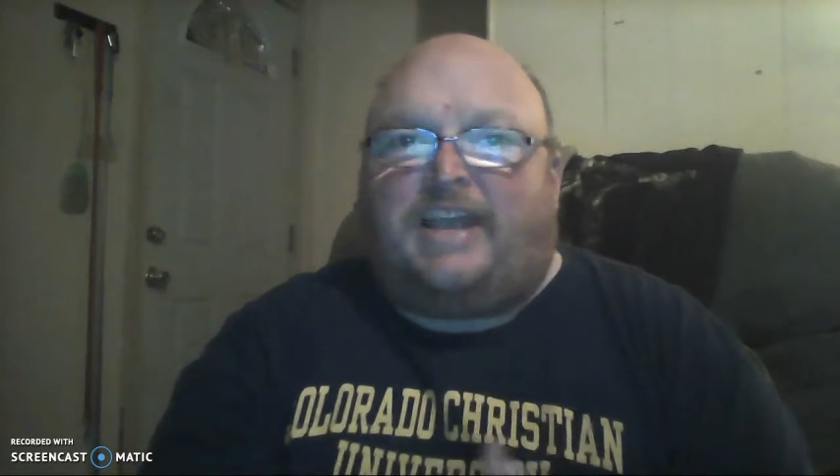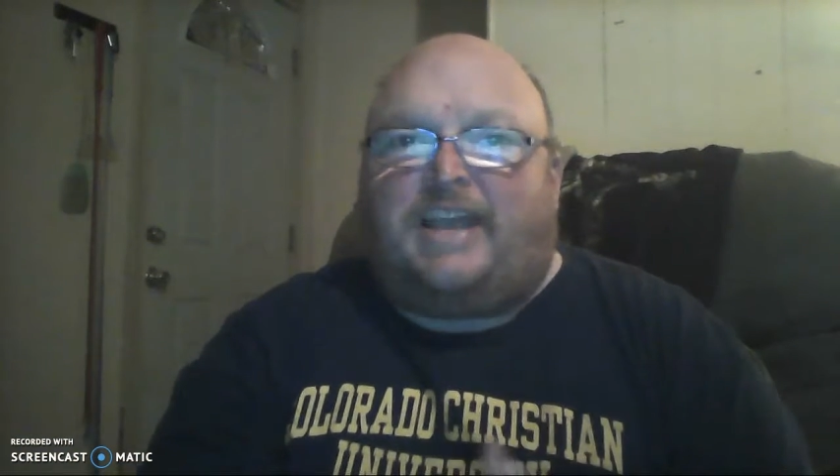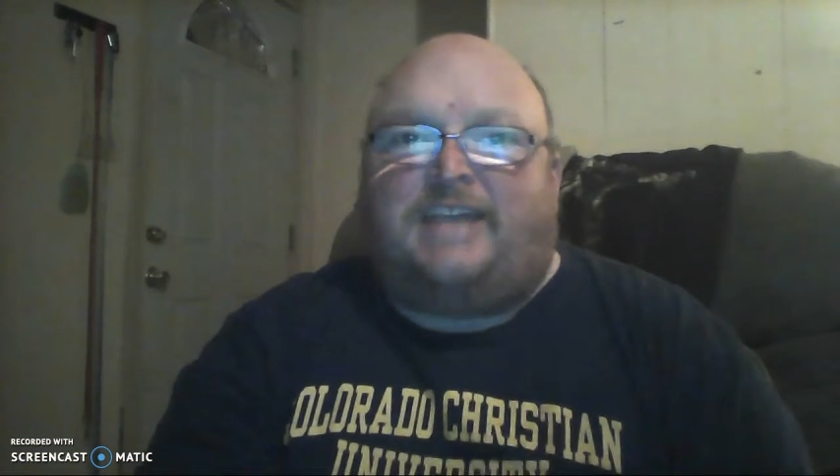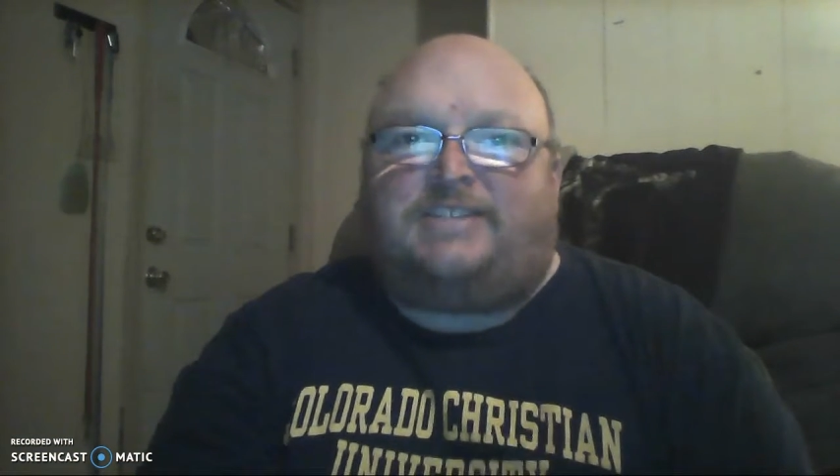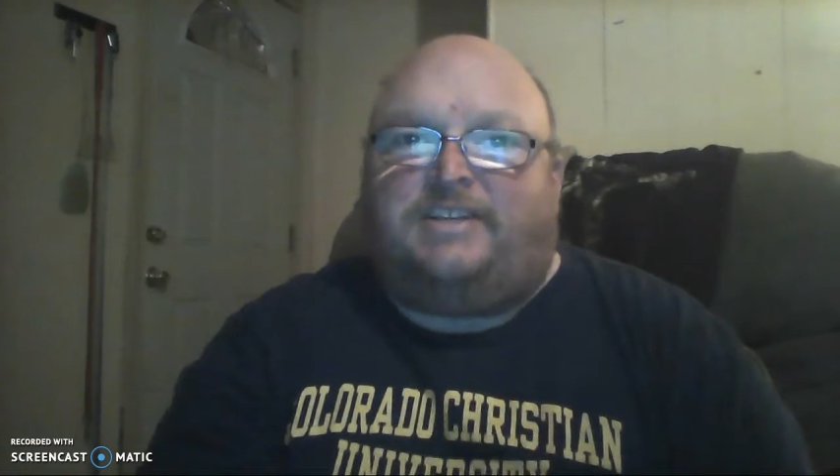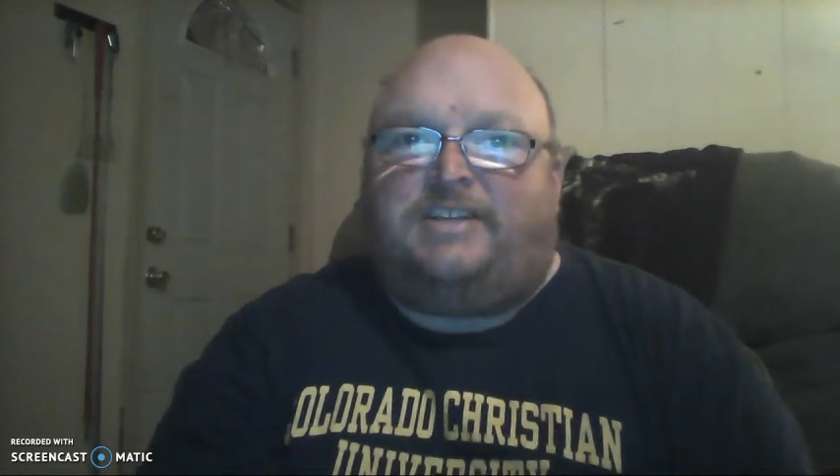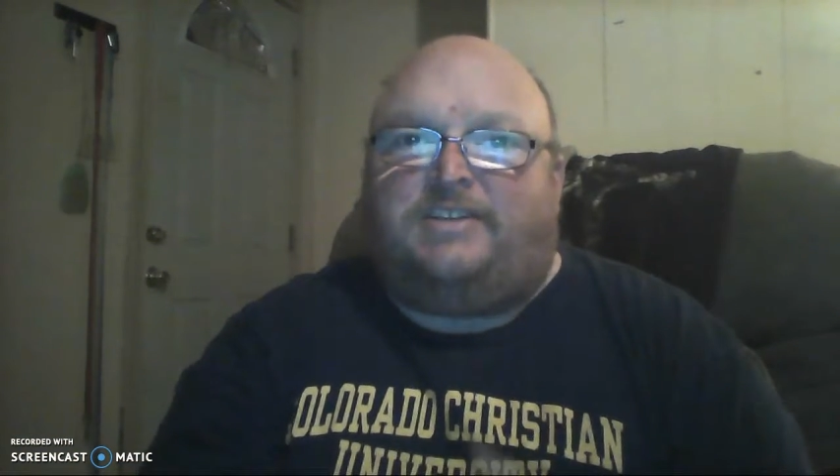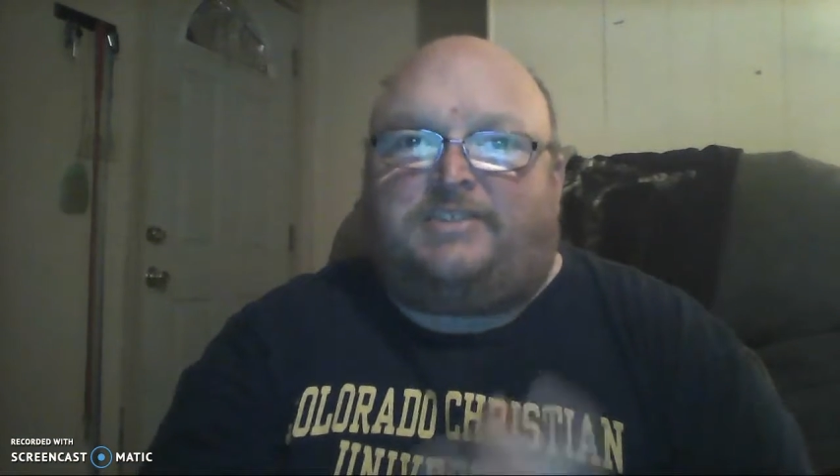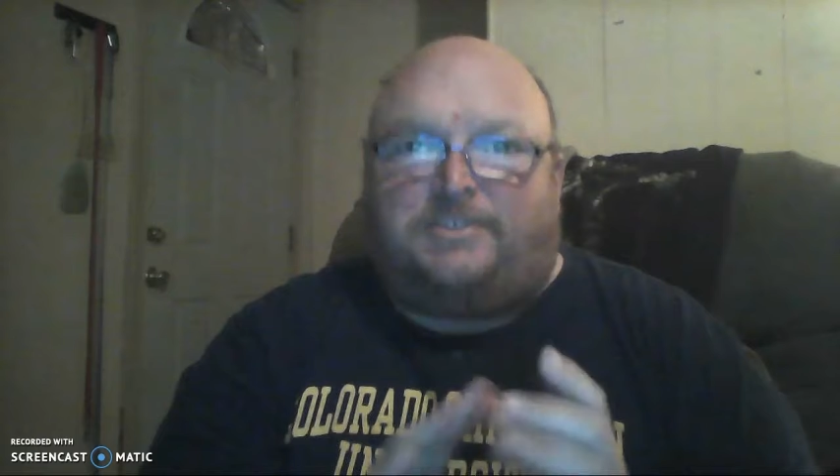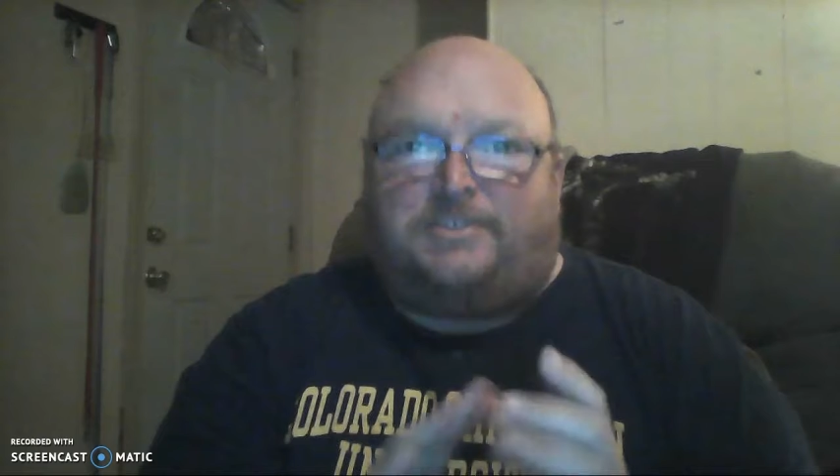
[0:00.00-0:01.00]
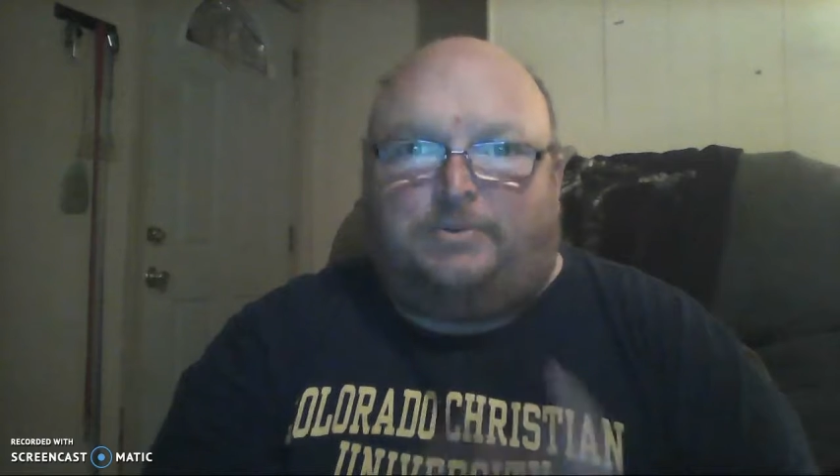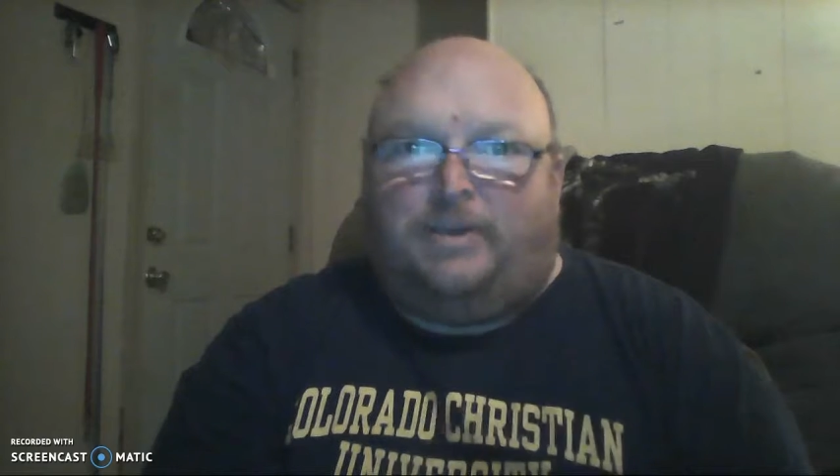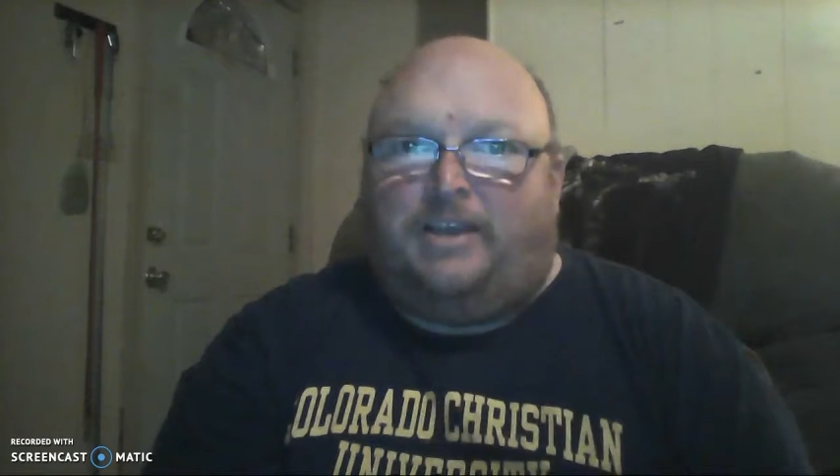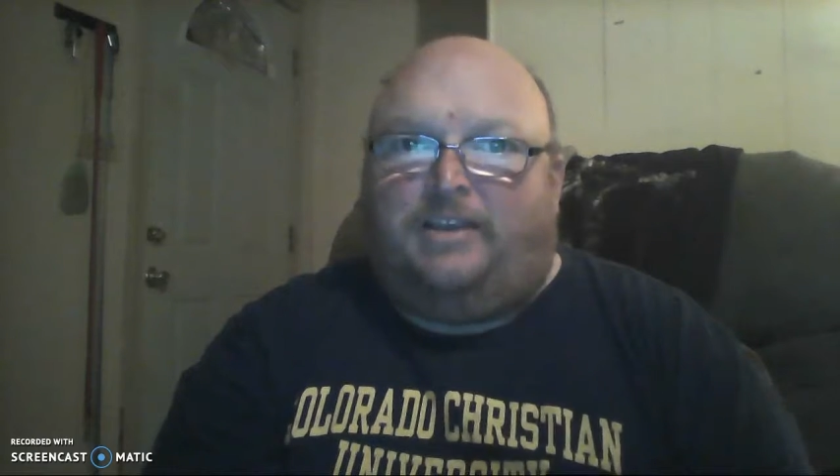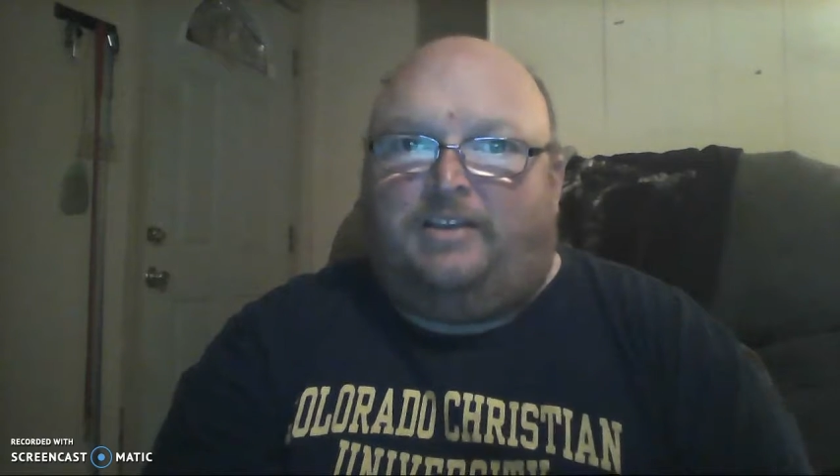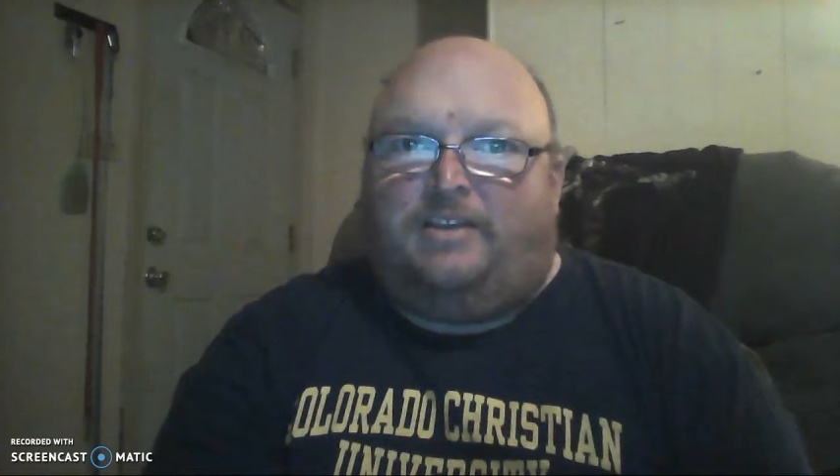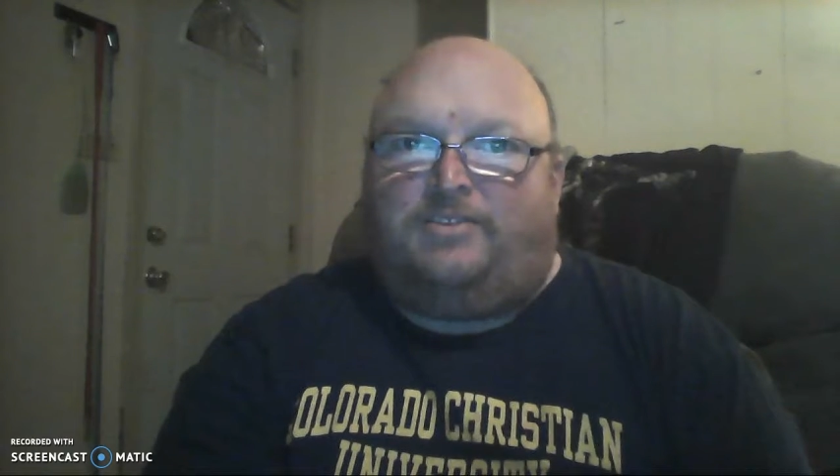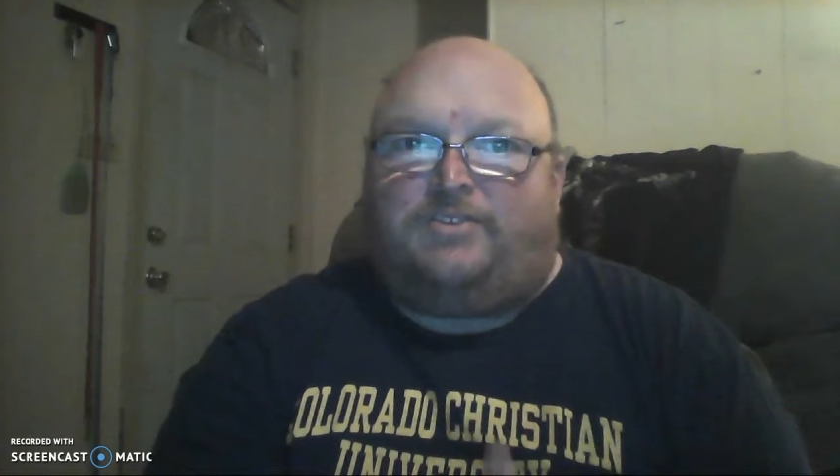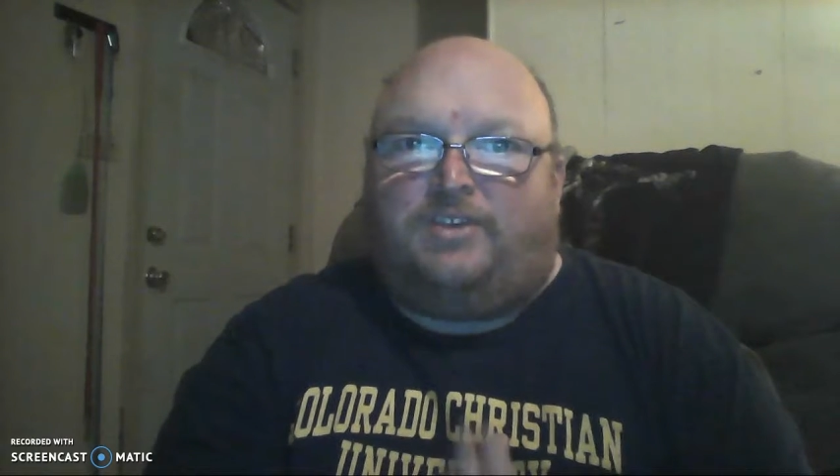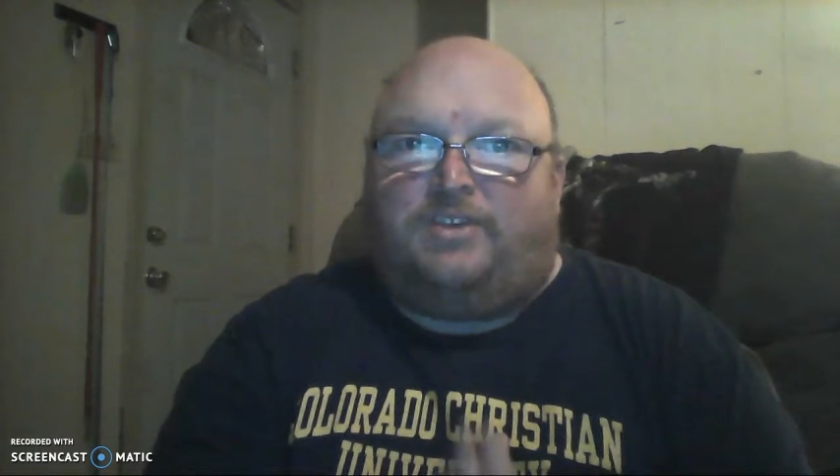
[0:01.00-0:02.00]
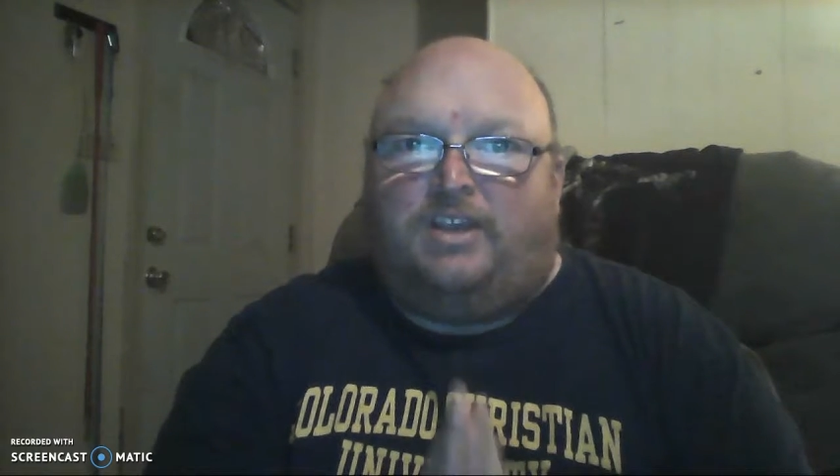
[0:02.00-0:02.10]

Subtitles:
as is, the way it is,